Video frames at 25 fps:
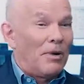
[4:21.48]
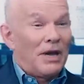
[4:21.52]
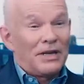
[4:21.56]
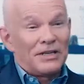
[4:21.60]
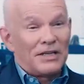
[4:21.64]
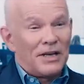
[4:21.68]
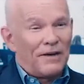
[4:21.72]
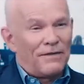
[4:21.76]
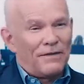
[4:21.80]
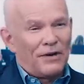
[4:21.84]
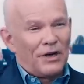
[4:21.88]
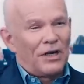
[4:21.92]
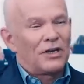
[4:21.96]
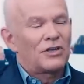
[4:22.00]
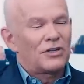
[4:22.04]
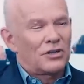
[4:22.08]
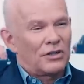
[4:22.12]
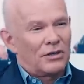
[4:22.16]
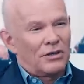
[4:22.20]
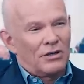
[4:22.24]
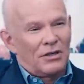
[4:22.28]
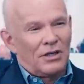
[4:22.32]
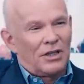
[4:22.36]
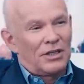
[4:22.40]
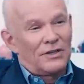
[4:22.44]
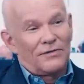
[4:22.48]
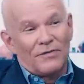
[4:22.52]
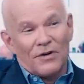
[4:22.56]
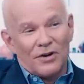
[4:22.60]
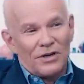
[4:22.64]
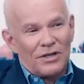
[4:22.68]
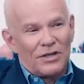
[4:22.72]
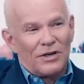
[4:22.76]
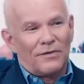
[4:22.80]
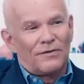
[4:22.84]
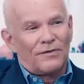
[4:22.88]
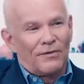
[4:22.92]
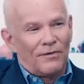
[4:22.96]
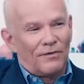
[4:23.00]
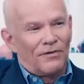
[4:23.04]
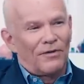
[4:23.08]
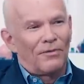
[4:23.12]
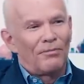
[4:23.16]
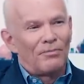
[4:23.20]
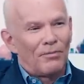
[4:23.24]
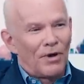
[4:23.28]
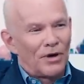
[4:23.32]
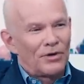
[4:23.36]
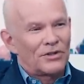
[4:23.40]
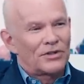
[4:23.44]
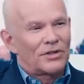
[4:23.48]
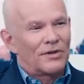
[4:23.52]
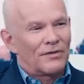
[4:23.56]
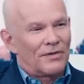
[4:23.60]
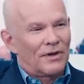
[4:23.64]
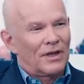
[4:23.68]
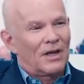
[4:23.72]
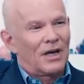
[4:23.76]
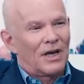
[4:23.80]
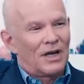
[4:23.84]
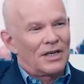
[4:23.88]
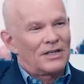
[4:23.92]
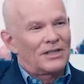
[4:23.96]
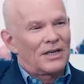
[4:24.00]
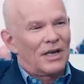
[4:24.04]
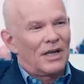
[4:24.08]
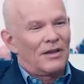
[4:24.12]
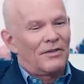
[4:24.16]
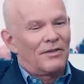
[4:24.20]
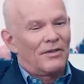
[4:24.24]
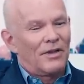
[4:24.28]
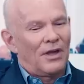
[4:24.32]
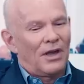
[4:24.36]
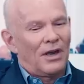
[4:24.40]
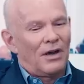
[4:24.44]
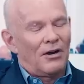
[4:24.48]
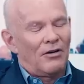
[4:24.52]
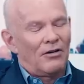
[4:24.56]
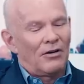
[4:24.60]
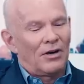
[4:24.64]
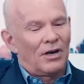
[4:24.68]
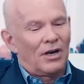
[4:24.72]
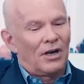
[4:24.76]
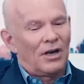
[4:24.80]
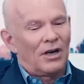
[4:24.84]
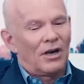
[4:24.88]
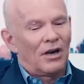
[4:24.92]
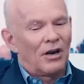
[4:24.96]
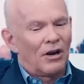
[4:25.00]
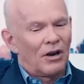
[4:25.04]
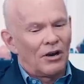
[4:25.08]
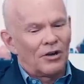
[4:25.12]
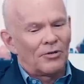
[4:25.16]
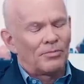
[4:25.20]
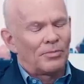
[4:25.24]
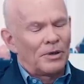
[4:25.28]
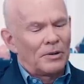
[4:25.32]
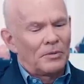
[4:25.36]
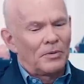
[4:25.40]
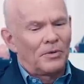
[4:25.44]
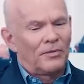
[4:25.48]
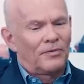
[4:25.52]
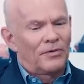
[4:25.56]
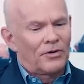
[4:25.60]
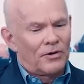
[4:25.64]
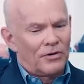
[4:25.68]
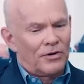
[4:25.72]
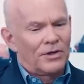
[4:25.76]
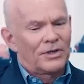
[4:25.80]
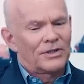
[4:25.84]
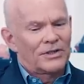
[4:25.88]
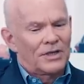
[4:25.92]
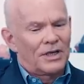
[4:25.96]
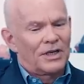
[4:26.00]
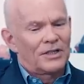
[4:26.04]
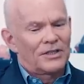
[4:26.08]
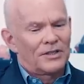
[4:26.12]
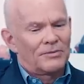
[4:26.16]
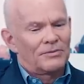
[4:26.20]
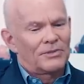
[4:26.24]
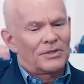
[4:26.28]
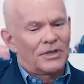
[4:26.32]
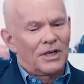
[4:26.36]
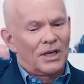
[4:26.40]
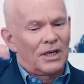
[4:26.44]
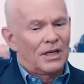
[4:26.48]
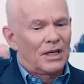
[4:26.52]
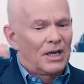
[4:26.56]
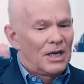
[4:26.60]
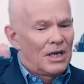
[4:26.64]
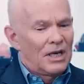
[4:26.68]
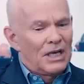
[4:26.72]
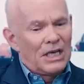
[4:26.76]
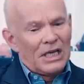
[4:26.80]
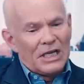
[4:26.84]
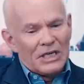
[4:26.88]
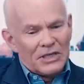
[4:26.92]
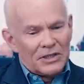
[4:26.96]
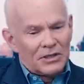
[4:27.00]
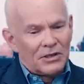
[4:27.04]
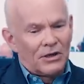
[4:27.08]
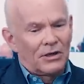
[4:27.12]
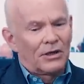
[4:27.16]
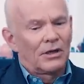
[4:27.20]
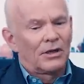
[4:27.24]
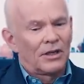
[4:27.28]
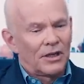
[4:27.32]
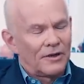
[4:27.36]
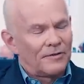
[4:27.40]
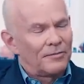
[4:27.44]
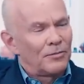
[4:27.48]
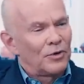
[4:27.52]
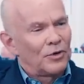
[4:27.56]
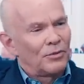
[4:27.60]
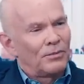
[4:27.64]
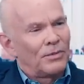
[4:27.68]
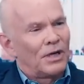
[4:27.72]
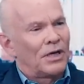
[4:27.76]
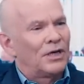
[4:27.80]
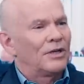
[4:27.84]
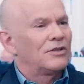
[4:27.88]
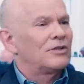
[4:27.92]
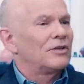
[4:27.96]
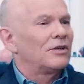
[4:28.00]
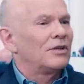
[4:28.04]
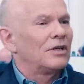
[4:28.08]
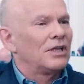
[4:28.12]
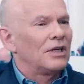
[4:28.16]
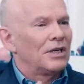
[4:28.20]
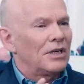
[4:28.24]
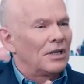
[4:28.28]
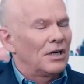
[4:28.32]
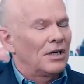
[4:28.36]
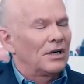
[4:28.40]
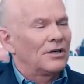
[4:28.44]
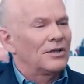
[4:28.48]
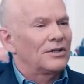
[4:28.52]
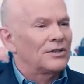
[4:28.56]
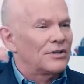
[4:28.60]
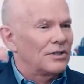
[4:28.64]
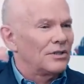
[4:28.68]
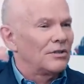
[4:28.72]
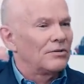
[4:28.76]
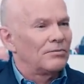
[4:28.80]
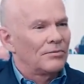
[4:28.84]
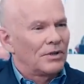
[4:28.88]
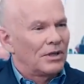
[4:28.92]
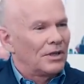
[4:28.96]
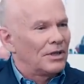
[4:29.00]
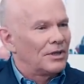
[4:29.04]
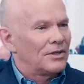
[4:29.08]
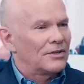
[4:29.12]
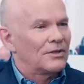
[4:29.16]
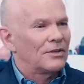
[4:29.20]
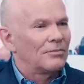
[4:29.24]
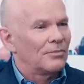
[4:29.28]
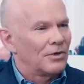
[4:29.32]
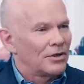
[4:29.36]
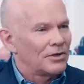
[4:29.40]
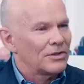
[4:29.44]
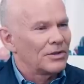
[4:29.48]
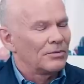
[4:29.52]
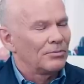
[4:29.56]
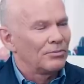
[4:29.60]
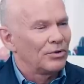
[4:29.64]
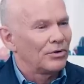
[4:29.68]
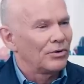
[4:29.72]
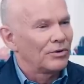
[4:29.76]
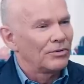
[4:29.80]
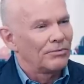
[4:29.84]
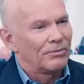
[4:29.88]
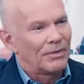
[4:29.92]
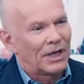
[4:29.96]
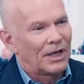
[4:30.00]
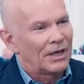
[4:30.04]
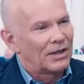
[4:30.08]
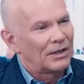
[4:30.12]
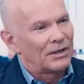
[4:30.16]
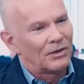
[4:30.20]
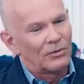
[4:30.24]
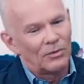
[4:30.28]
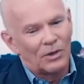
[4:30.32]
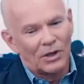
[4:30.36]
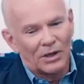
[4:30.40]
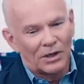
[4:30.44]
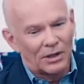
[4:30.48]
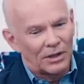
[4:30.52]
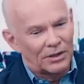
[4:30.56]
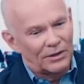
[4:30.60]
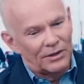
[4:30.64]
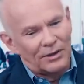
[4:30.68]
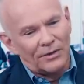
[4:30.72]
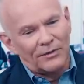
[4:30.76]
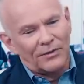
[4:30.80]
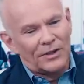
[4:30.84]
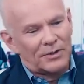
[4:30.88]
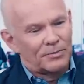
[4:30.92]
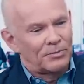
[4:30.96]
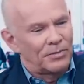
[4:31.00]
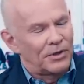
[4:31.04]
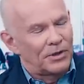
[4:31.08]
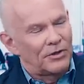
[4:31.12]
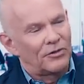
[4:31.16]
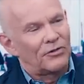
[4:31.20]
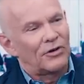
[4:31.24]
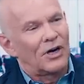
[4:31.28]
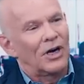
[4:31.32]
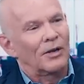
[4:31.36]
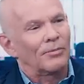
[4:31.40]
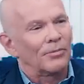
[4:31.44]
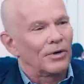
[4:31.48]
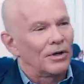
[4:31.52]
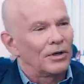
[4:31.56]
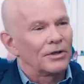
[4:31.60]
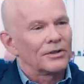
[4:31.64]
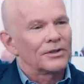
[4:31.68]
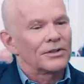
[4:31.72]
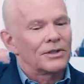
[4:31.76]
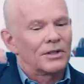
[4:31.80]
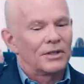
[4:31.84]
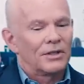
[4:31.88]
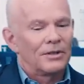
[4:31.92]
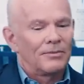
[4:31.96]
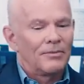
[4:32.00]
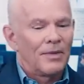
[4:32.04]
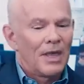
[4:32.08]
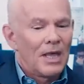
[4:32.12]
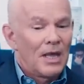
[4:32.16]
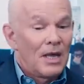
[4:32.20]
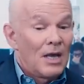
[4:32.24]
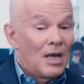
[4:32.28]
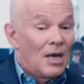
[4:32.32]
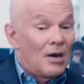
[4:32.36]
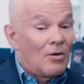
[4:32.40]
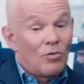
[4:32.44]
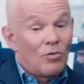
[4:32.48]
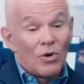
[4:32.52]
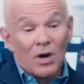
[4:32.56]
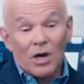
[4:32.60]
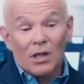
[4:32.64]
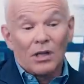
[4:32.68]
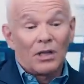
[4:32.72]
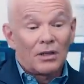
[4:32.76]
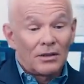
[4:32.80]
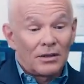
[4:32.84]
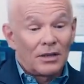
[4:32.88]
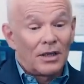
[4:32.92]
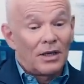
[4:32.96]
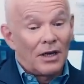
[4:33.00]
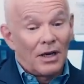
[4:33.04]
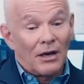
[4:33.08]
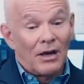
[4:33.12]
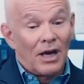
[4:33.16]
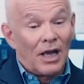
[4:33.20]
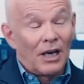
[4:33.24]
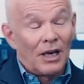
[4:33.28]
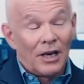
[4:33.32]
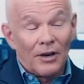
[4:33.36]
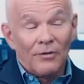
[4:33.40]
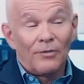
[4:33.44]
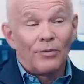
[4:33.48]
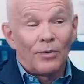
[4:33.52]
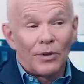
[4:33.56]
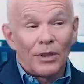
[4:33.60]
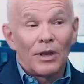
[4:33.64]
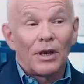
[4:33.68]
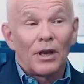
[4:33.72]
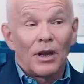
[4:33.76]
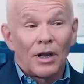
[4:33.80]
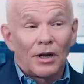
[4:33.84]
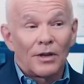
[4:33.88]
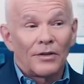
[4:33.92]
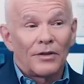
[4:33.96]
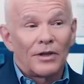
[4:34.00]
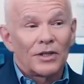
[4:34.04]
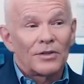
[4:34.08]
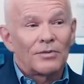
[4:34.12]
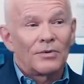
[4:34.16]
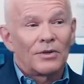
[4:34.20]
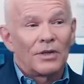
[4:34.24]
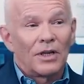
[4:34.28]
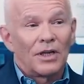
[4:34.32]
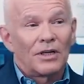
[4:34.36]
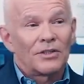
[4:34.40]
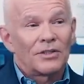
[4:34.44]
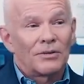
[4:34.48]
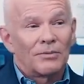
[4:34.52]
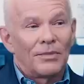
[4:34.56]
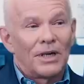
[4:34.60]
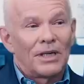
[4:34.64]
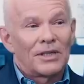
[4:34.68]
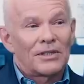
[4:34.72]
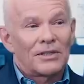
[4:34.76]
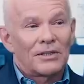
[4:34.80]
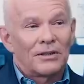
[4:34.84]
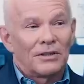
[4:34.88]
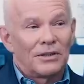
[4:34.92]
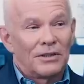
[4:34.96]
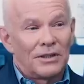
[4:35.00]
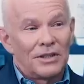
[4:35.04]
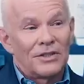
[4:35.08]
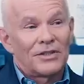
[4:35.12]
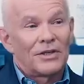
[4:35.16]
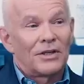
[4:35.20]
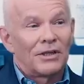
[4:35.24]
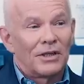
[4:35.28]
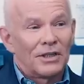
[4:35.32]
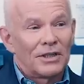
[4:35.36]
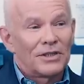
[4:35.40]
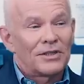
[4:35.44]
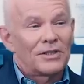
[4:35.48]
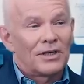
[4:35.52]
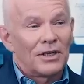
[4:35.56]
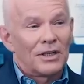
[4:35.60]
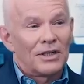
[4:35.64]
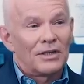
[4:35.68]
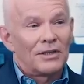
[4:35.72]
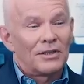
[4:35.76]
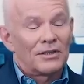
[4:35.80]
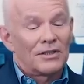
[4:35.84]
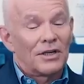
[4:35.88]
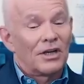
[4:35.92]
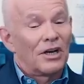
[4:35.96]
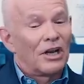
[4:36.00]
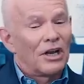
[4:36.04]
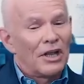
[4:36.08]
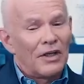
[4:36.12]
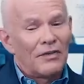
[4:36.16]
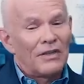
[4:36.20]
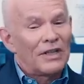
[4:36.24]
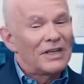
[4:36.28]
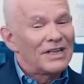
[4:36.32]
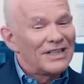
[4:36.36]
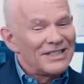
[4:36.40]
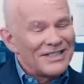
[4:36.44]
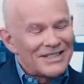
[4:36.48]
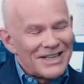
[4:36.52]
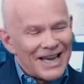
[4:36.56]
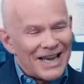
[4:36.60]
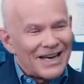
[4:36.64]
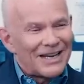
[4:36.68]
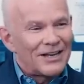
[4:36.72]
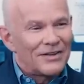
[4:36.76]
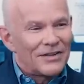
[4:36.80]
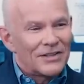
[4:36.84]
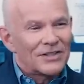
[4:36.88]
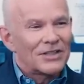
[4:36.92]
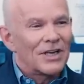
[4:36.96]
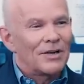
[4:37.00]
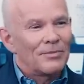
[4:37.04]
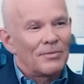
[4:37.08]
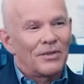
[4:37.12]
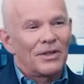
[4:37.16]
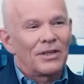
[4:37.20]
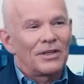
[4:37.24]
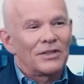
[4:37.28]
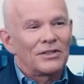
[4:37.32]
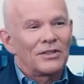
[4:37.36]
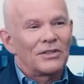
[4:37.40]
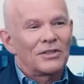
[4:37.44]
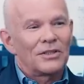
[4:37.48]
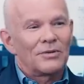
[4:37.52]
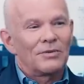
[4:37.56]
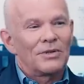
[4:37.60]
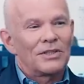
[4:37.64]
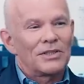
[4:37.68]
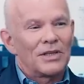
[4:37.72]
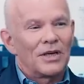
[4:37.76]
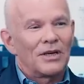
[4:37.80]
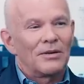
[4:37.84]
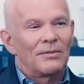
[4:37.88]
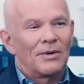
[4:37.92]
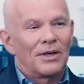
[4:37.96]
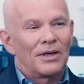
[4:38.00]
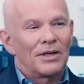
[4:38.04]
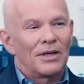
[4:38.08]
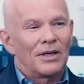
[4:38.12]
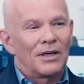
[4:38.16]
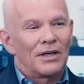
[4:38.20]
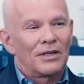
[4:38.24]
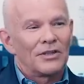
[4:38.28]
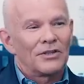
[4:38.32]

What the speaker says: by definition, is very different from most of the guys out there. And a lot of people have criticised him, saying he's got to leave more margin, he can't assume that he's the most important man in the world and this bit of track belongs to him. Well, I lived with a lot of this with Nigel Mansell in his early stages, and exactly the same things used to be said about